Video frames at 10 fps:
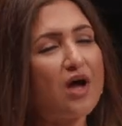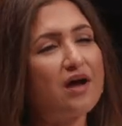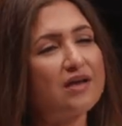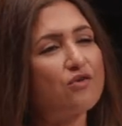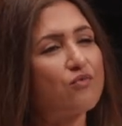would
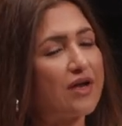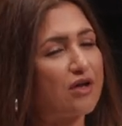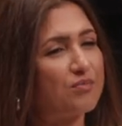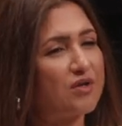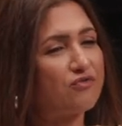highly
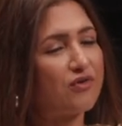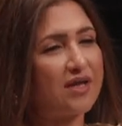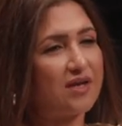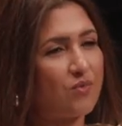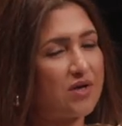recommend for
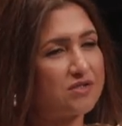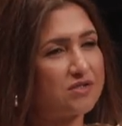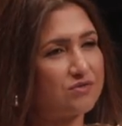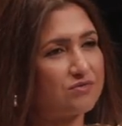anyone